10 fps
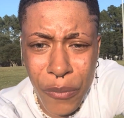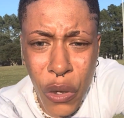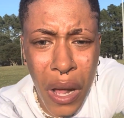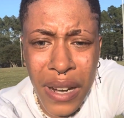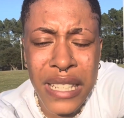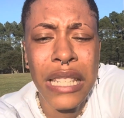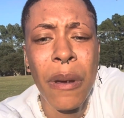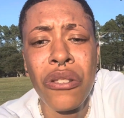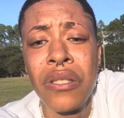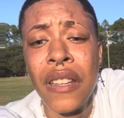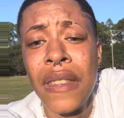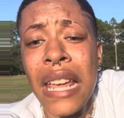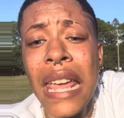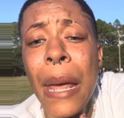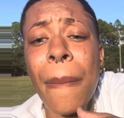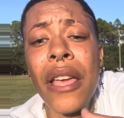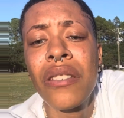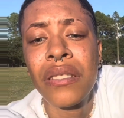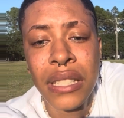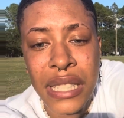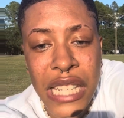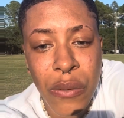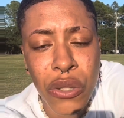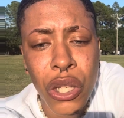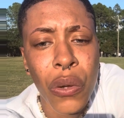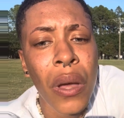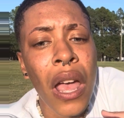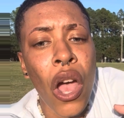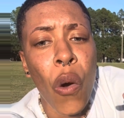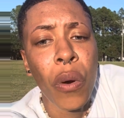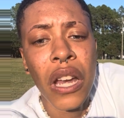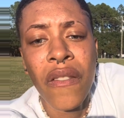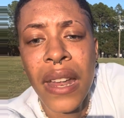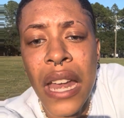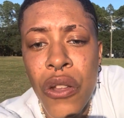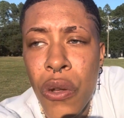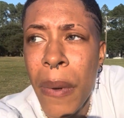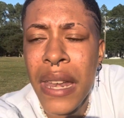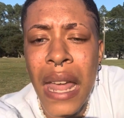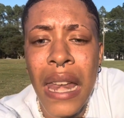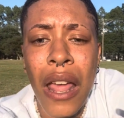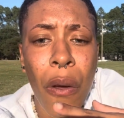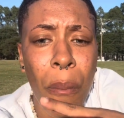qualities about yourself that can make you successful. So whatever they do might not